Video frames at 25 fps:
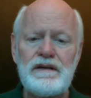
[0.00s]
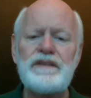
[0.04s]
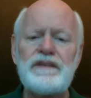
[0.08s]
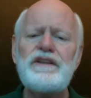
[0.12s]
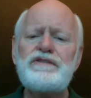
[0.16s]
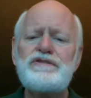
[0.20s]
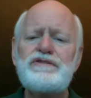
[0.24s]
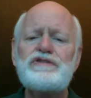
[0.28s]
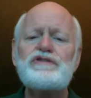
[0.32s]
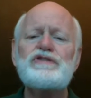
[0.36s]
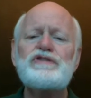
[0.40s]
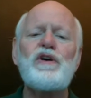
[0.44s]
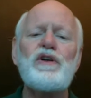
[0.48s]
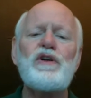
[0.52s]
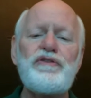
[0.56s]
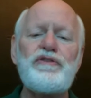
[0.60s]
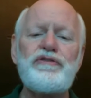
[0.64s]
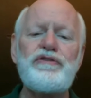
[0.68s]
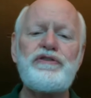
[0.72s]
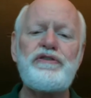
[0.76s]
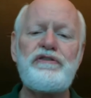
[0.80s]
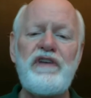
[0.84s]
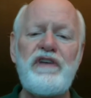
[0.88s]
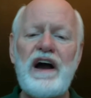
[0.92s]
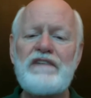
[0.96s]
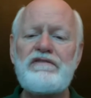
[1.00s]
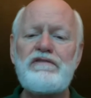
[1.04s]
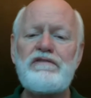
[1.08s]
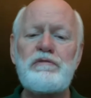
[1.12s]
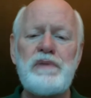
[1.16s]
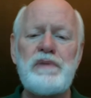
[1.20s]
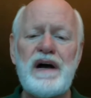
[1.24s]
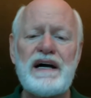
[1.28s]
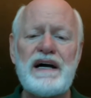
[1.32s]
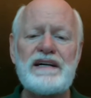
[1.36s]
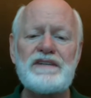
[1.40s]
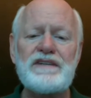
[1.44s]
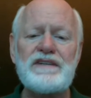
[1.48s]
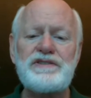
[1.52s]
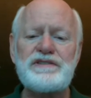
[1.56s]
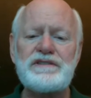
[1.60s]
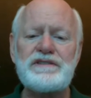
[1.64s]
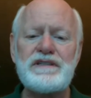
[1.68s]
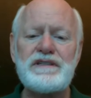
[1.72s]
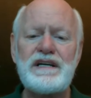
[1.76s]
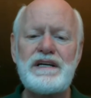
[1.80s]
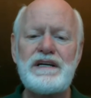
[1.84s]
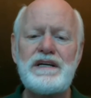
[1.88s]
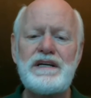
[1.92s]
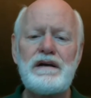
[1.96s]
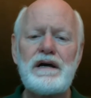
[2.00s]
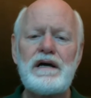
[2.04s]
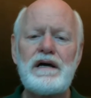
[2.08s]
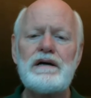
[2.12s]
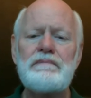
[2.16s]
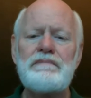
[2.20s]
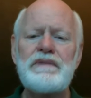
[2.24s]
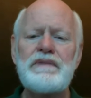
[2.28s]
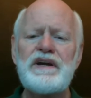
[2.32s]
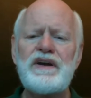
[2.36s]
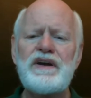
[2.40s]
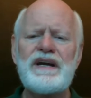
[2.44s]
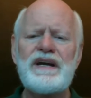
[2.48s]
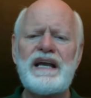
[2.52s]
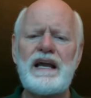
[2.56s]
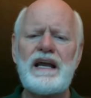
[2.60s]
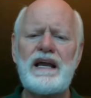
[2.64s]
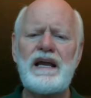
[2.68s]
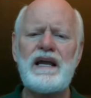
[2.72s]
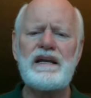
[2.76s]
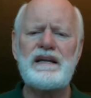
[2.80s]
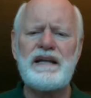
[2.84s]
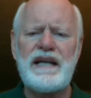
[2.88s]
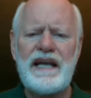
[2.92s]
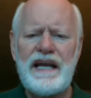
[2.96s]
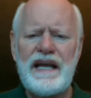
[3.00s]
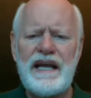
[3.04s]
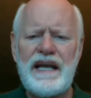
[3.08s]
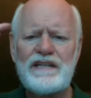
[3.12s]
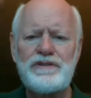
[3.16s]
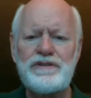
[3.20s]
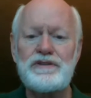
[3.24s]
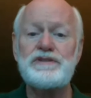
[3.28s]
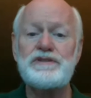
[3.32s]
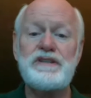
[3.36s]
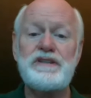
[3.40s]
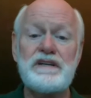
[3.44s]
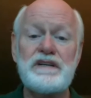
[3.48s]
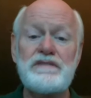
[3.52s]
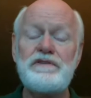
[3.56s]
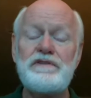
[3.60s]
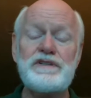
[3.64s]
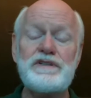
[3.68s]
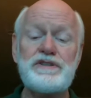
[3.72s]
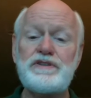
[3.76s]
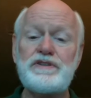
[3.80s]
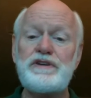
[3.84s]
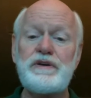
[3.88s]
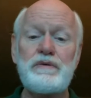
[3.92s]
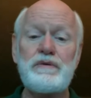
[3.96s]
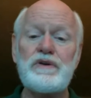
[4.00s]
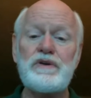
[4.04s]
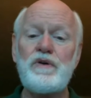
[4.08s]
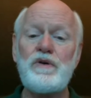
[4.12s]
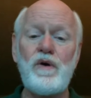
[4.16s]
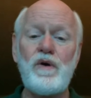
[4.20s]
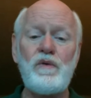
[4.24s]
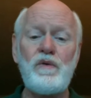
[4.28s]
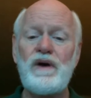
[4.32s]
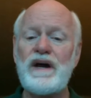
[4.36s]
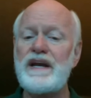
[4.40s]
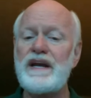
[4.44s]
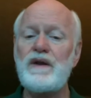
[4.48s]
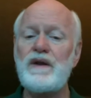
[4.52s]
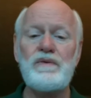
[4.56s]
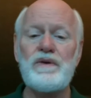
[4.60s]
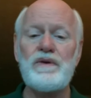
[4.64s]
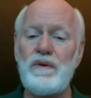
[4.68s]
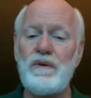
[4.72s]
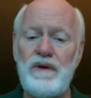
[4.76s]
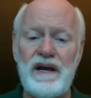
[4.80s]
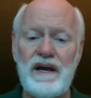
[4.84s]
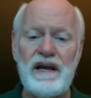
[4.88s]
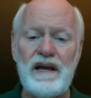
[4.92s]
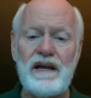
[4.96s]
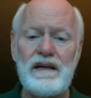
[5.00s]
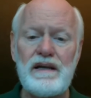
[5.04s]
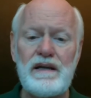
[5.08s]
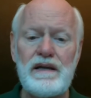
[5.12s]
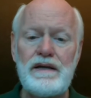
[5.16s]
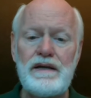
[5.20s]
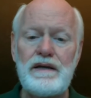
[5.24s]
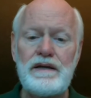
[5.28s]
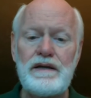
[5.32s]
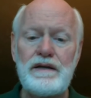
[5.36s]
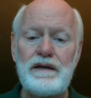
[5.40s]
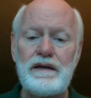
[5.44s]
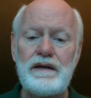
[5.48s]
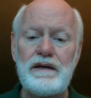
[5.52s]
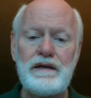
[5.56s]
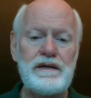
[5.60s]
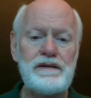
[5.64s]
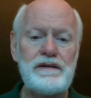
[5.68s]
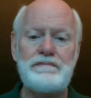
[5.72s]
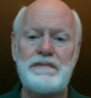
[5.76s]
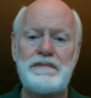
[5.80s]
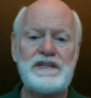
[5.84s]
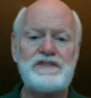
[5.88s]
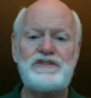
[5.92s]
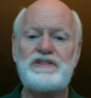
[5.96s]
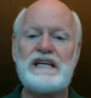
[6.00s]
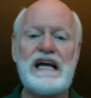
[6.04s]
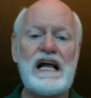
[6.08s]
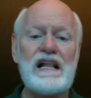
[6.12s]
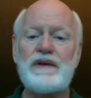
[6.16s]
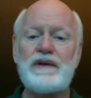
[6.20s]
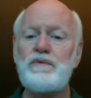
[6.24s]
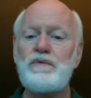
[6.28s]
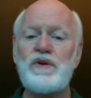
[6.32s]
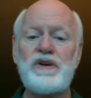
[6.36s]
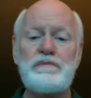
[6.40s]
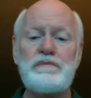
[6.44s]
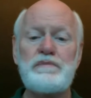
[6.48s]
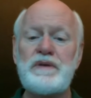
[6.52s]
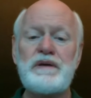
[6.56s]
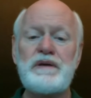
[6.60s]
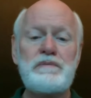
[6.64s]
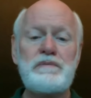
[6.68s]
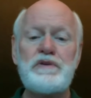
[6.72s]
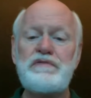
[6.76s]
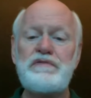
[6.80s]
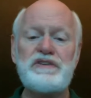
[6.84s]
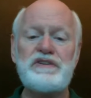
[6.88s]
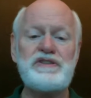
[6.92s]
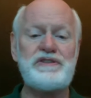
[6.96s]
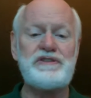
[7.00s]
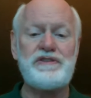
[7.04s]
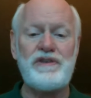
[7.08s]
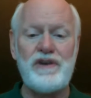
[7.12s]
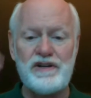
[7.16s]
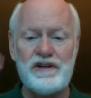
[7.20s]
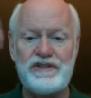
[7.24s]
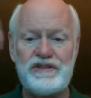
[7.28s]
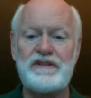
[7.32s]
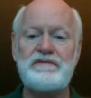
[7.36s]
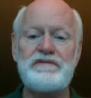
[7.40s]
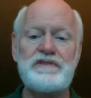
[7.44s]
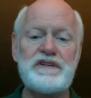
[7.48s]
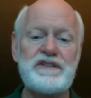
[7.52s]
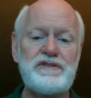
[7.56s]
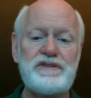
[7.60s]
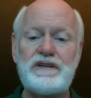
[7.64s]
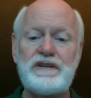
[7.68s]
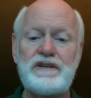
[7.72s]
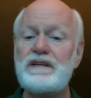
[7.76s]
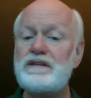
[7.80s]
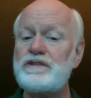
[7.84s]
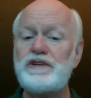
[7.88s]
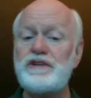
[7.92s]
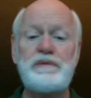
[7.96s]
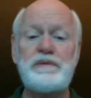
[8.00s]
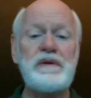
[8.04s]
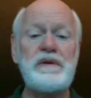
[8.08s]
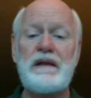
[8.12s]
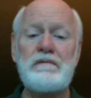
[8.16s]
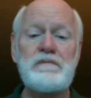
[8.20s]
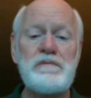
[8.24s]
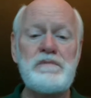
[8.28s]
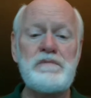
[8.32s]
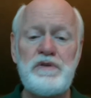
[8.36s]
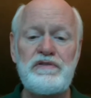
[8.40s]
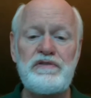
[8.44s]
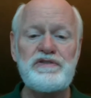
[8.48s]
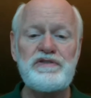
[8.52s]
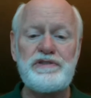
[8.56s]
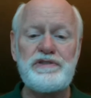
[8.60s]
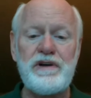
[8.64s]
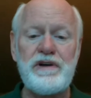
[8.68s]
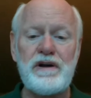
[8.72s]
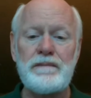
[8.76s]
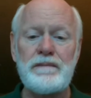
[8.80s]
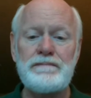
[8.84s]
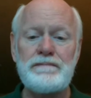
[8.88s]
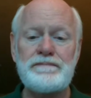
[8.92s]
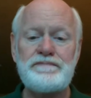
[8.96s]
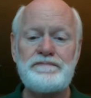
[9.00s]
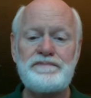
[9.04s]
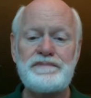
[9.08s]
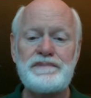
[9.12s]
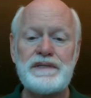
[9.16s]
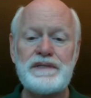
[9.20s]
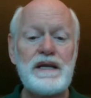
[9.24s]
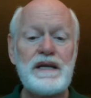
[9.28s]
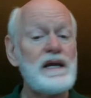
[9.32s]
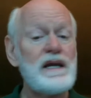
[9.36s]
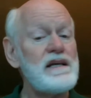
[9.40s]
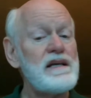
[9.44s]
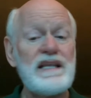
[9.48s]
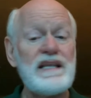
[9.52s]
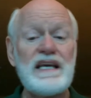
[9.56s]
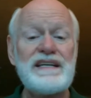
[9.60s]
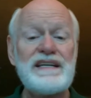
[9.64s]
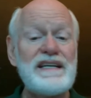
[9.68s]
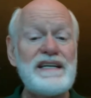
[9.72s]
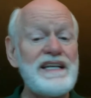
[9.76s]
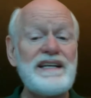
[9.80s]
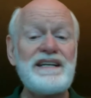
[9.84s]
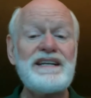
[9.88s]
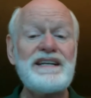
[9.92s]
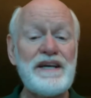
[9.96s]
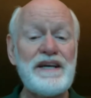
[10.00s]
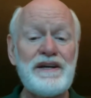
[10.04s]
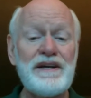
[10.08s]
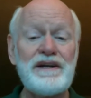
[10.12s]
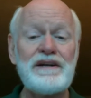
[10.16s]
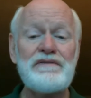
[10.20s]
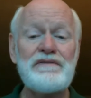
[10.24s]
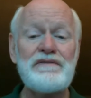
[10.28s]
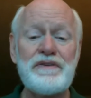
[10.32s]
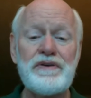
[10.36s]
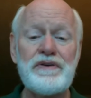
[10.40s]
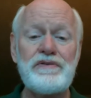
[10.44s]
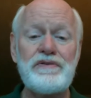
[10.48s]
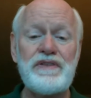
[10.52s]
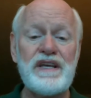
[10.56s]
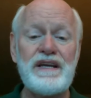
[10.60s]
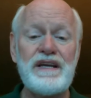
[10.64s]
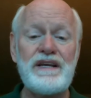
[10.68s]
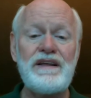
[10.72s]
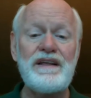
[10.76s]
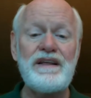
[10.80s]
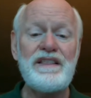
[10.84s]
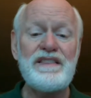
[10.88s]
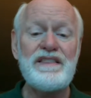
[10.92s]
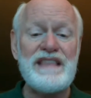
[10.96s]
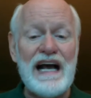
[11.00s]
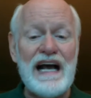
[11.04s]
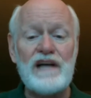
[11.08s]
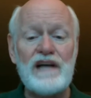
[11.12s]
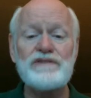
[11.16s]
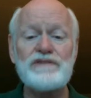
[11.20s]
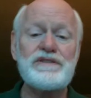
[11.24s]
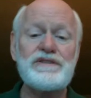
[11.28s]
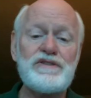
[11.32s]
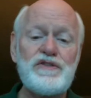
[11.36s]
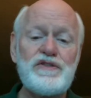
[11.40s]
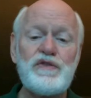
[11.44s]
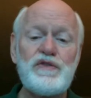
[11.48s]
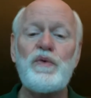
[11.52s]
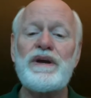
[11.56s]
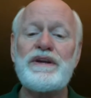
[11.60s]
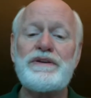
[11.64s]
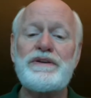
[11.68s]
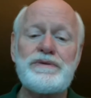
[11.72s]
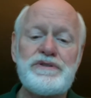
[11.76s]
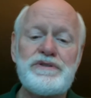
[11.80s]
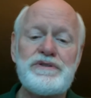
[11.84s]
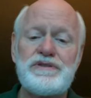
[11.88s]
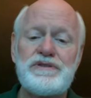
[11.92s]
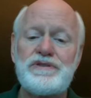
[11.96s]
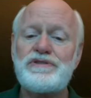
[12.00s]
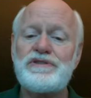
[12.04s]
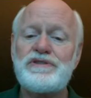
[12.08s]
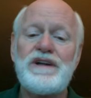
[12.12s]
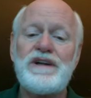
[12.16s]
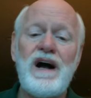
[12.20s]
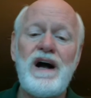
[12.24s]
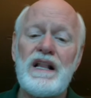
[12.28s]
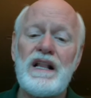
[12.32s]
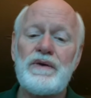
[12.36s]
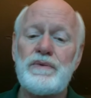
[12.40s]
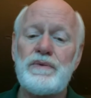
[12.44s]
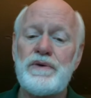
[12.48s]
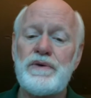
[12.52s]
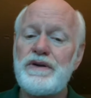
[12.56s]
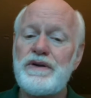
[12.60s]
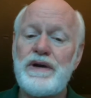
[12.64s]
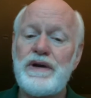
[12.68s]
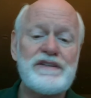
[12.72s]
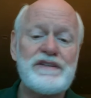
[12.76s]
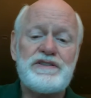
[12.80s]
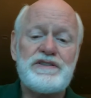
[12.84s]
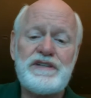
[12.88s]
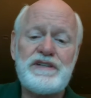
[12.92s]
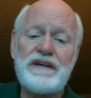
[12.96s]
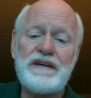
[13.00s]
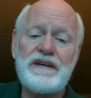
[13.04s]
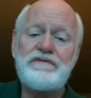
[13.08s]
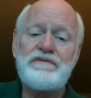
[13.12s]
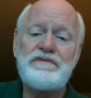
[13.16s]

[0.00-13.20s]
This is called the survivor bias. Mary had cancer. She envisioned it would go away, and it went away. Sally wanted to be a movie star. She envisioned it, and she became a movie star. They didn't interview the thousands of waitresses in Hollywood who had the same